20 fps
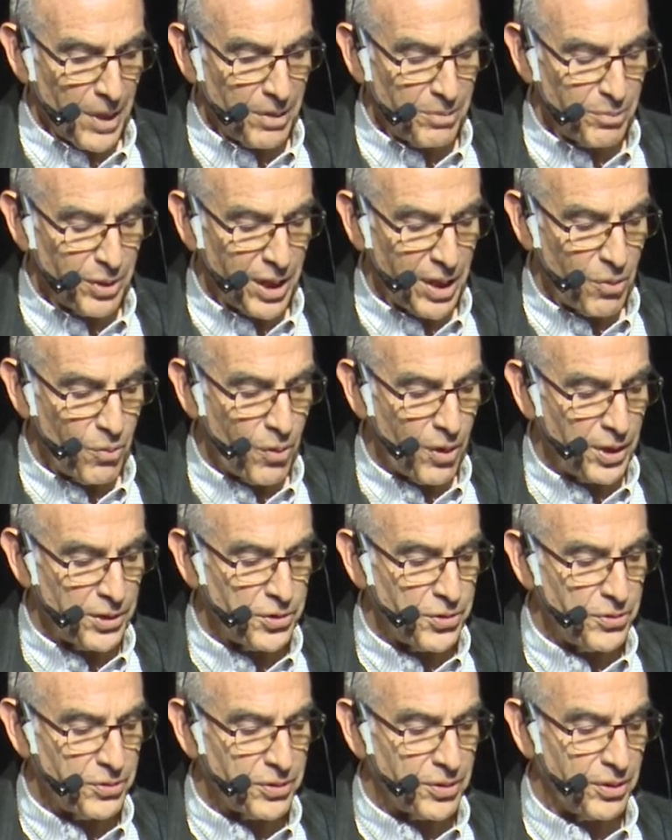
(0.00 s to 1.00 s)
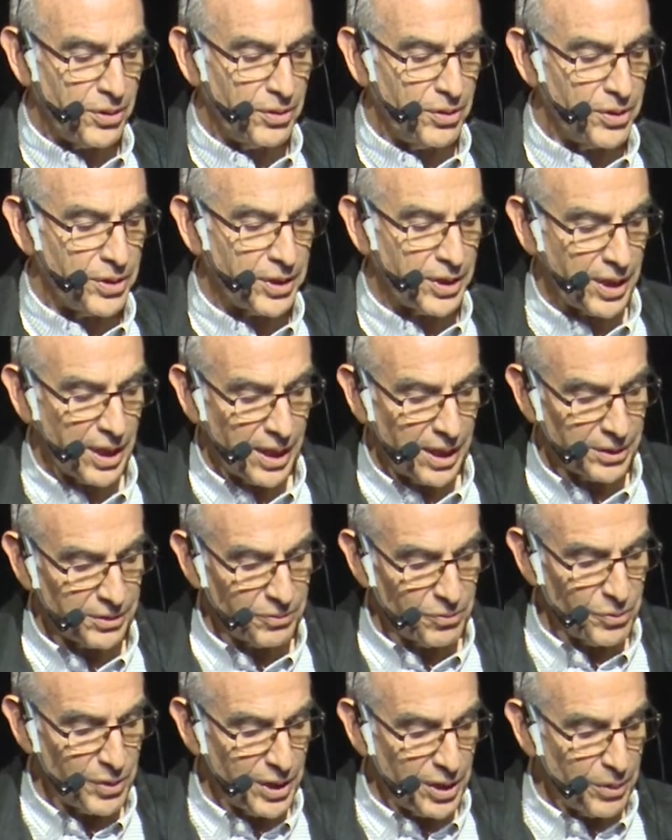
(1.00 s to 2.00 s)
but I want you to look at
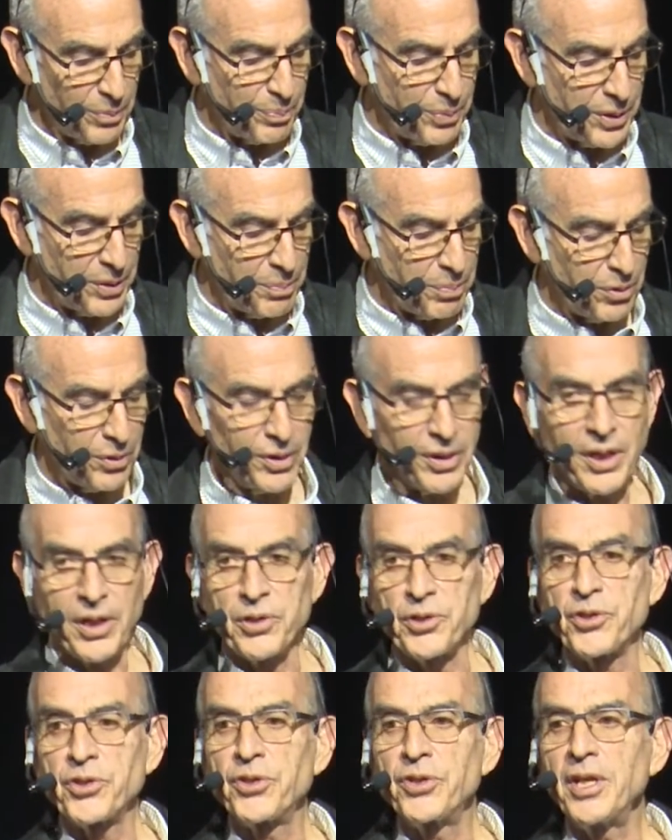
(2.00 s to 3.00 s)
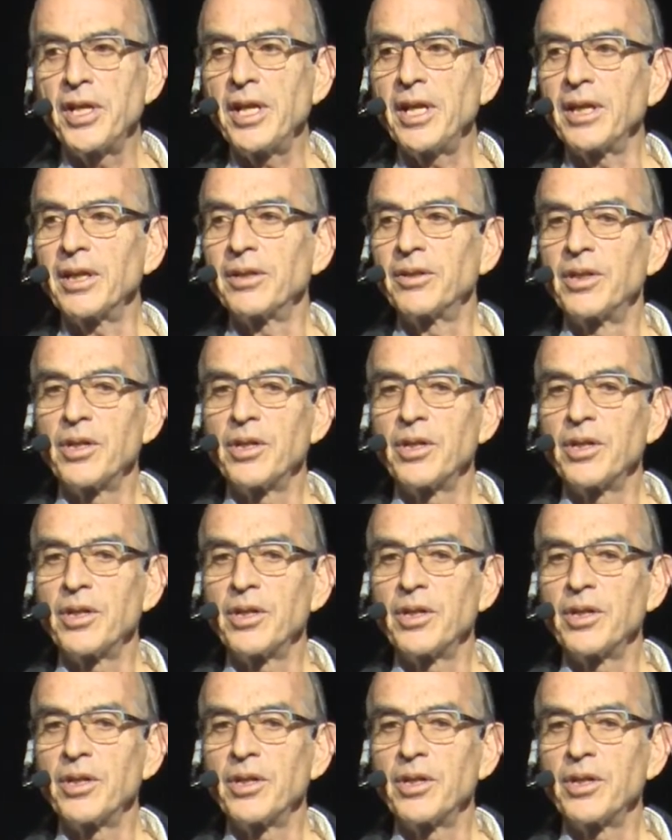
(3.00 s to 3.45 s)
where people are sitting.